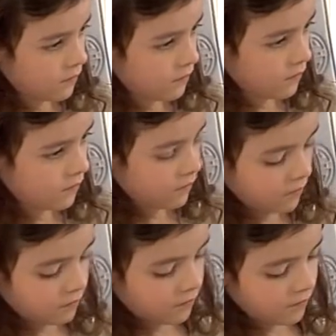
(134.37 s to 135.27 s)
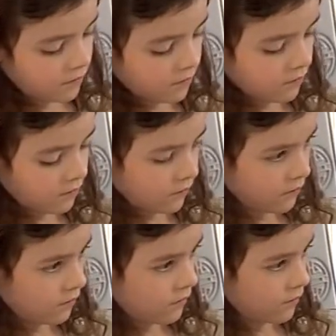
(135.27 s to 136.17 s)

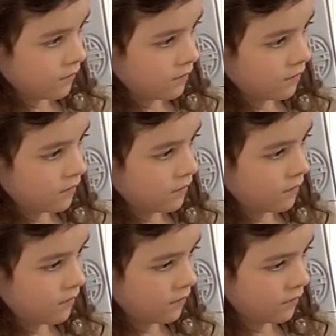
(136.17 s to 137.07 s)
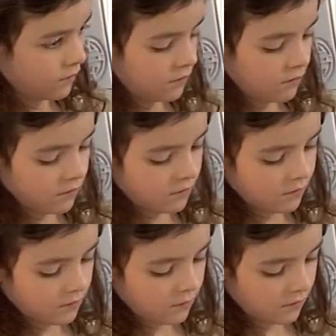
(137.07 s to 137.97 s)

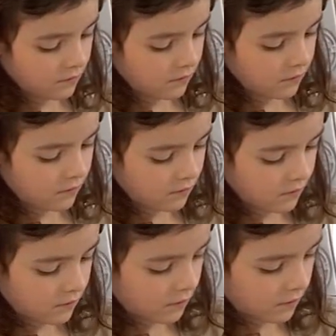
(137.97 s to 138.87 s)
No words are spoken by the person on screen.